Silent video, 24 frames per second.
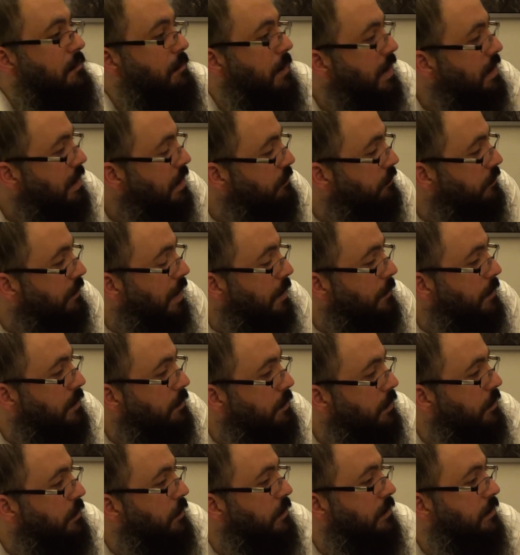in my lifetime. It's
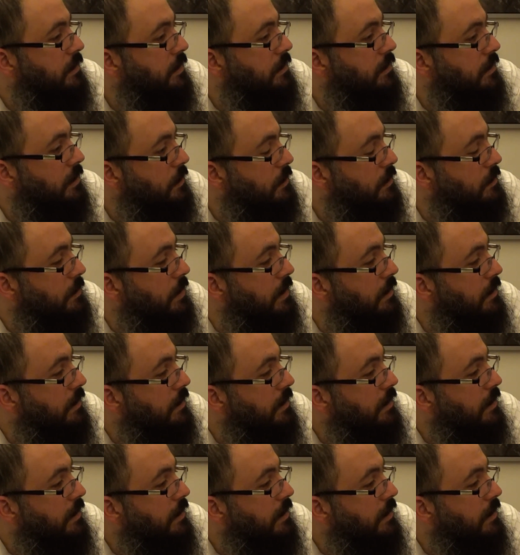been 36 years, man.